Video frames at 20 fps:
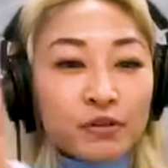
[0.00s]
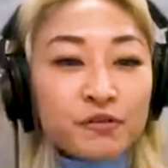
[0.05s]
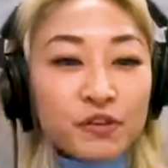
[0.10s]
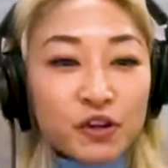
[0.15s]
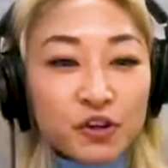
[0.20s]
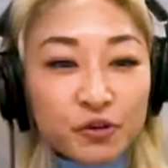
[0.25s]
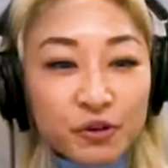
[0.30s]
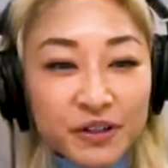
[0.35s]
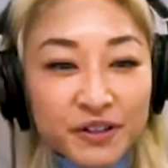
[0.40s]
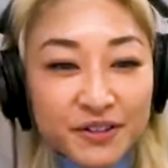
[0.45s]

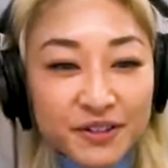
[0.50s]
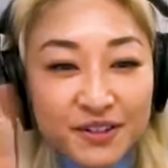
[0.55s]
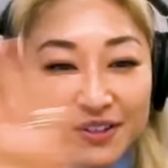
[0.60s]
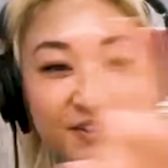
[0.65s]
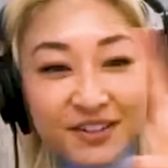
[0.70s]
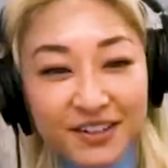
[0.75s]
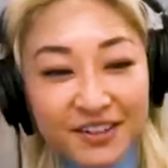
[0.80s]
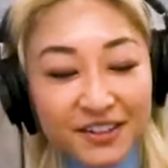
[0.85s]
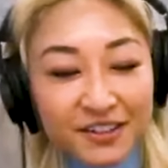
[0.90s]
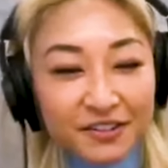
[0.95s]
view is
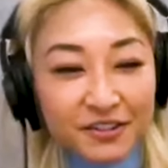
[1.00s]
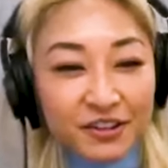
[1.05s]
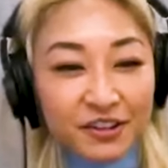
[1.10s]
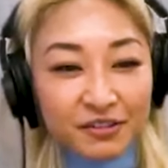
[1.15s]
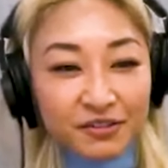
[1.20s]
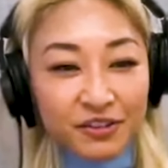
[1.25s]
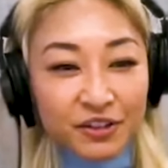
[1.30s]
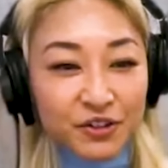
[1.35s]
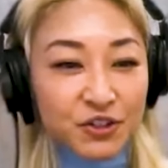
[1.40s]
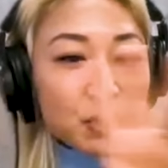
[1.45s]

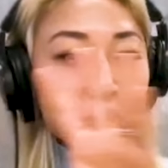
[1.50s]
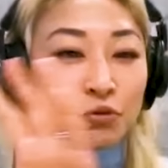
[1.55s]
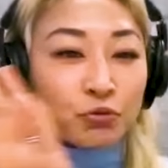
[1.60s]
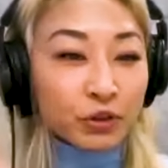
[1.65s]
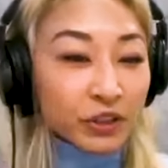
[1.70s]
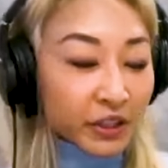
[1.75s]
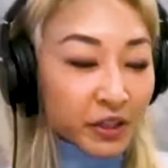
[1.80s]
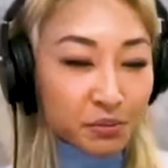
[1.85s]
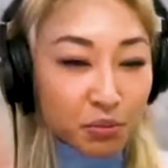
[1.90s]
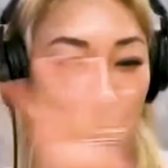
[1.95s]
there's no
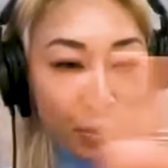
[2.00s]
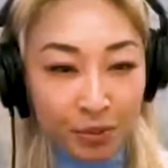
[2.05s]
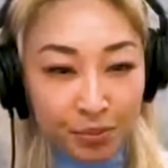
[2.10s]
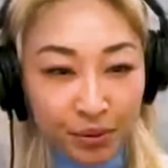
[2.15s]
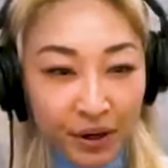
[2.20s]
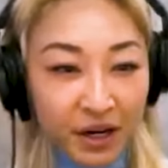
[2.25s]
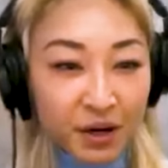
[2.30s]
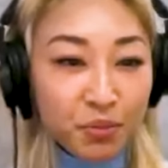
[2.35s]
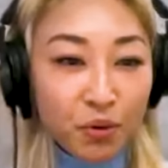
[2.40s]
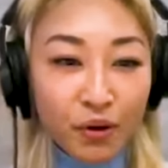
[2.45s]
really important
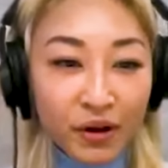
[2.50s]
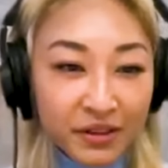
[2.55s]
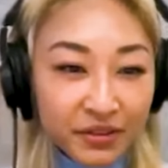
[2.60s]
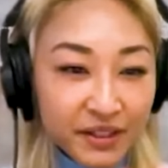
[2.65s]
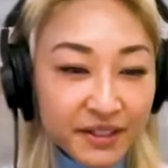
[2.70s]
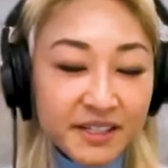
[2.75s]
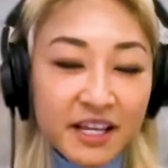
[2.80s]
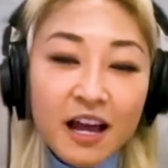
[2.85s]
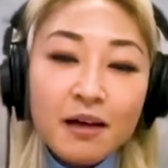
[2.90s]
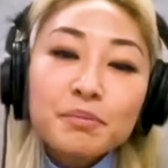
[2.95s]
breakpoint
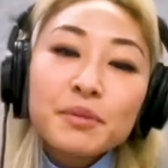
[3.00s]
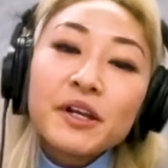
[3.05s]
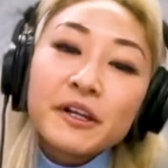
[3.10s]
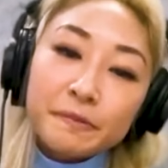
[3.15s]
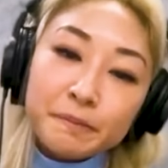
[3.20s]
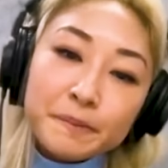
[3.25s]
that's happening.